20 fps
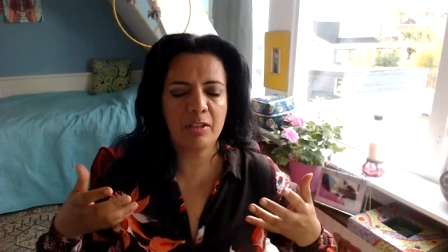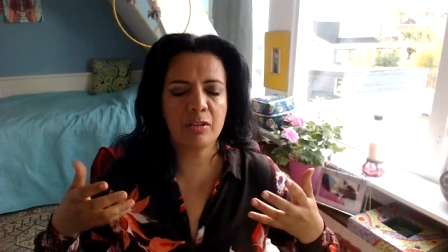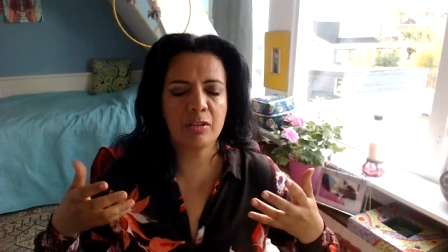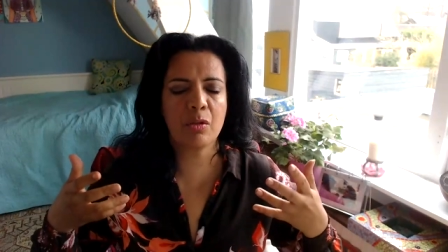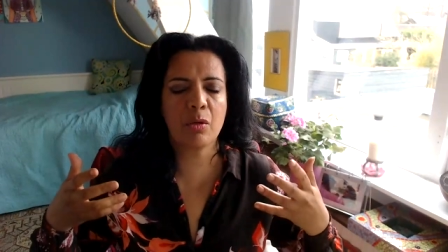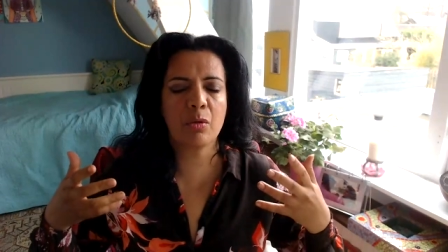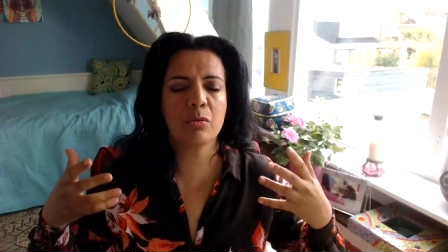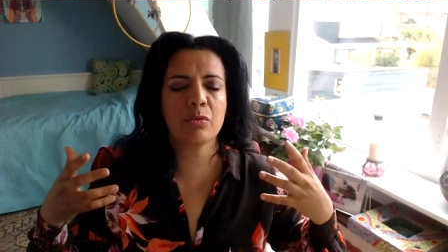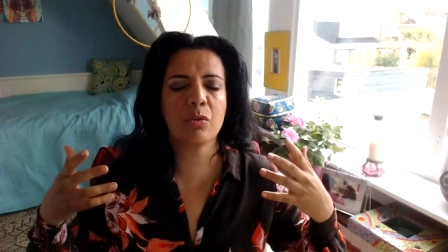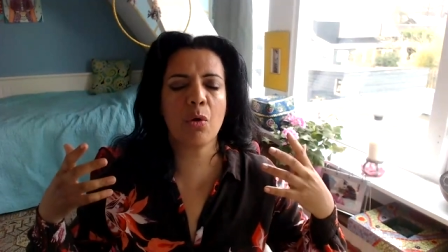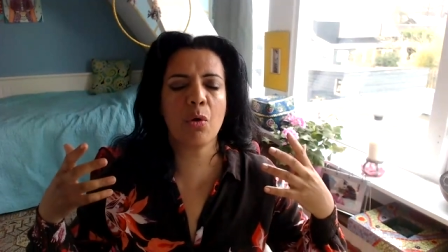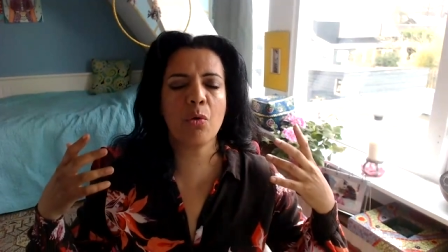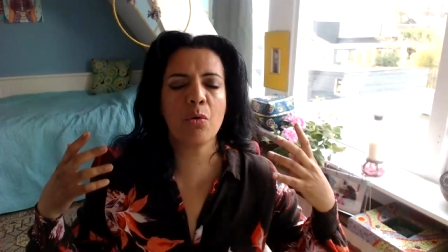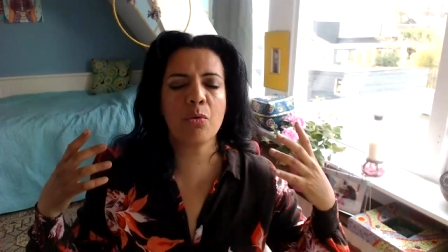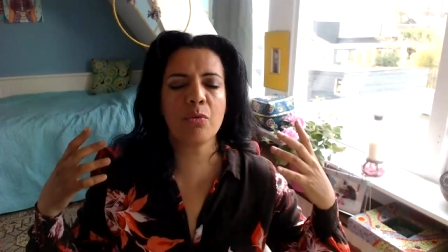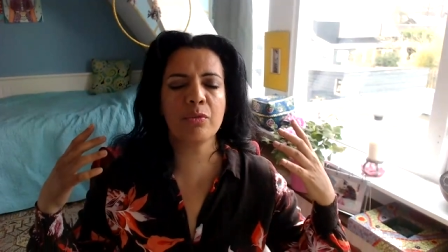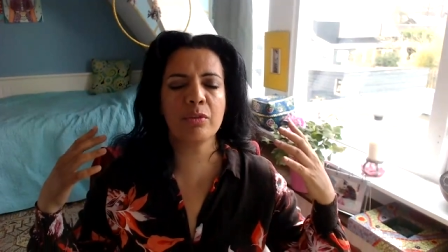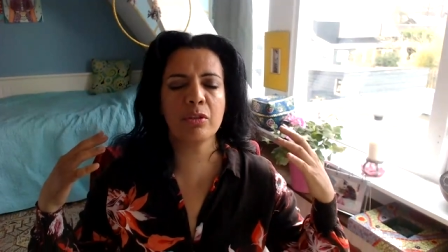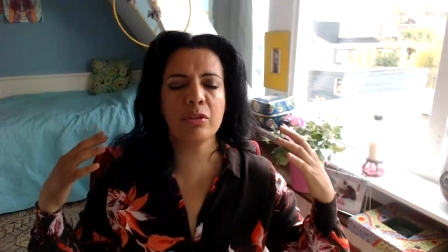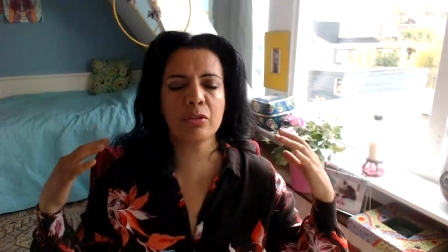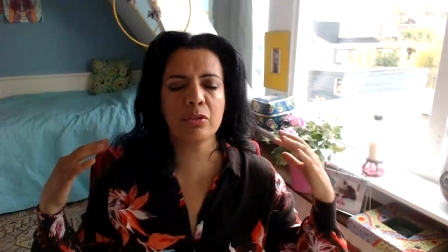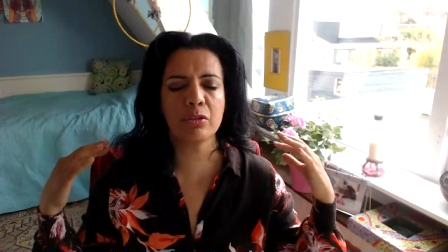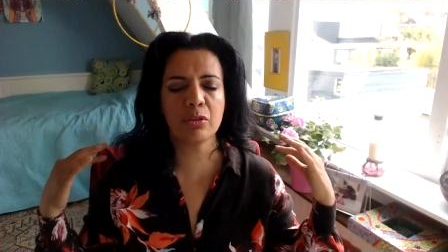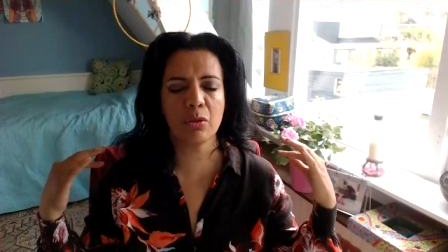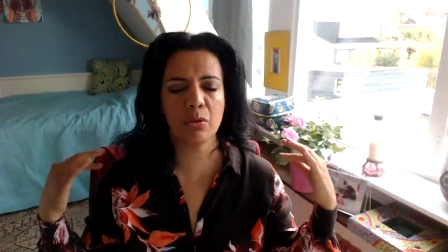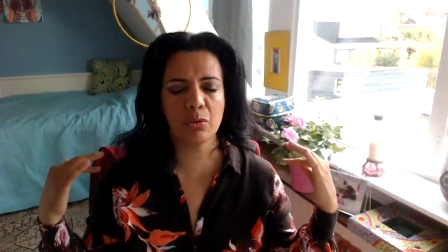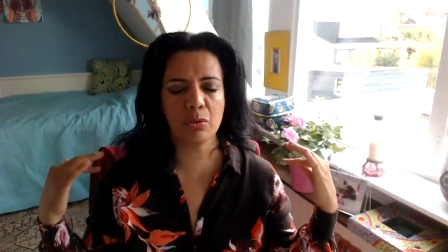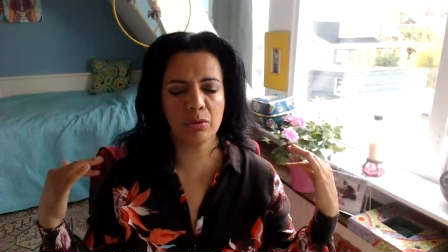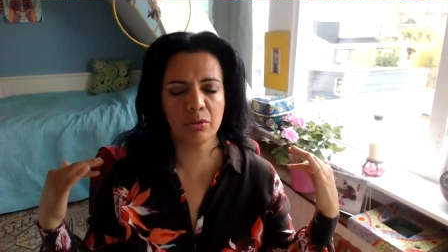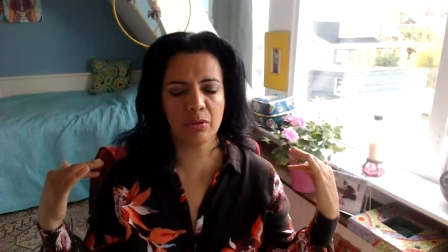It goes over your
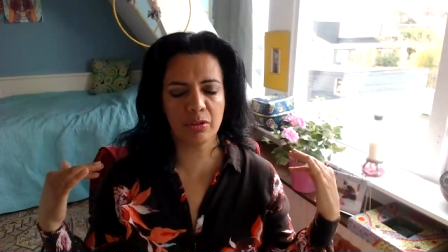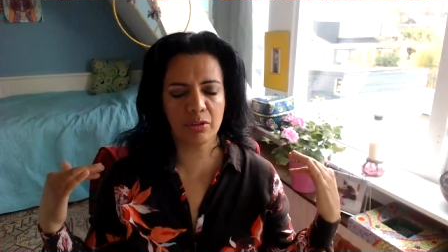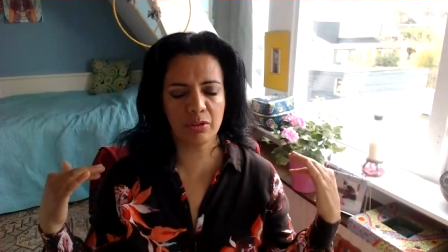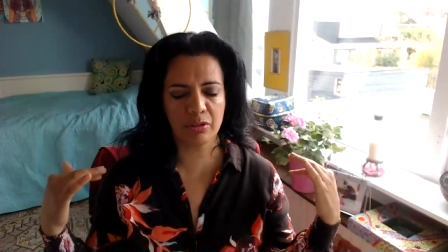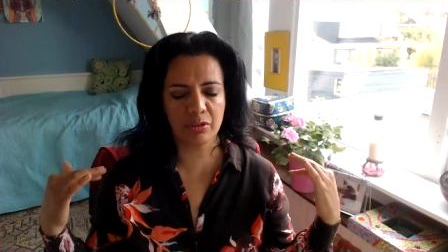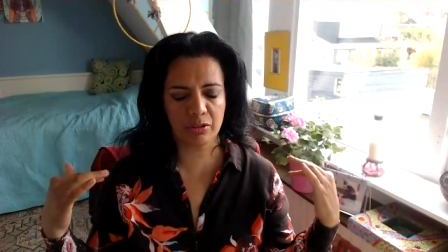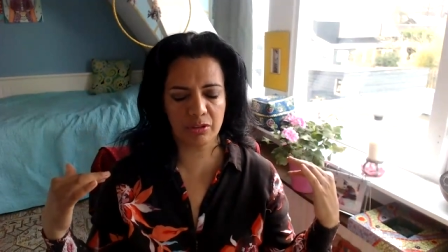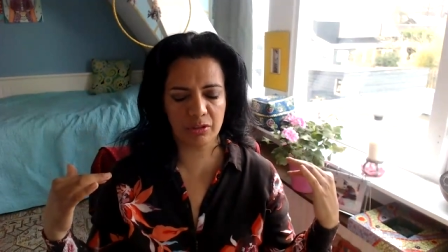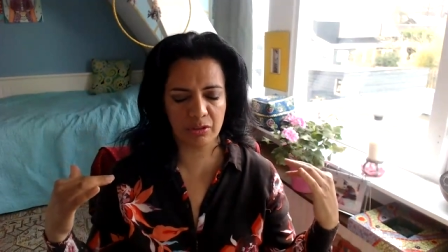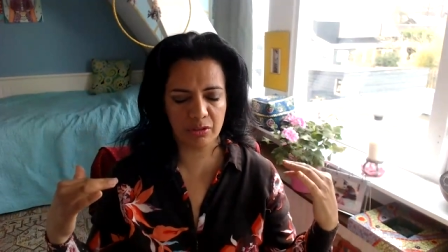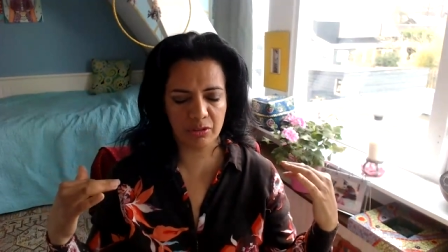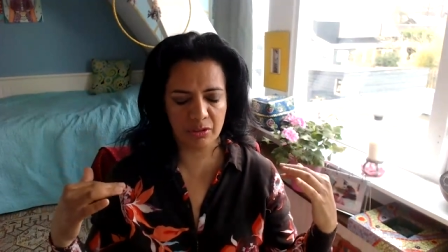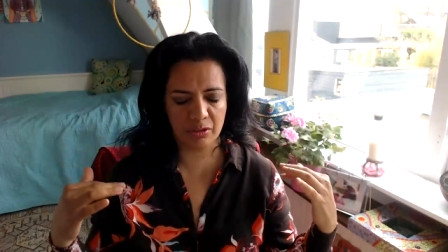shoulders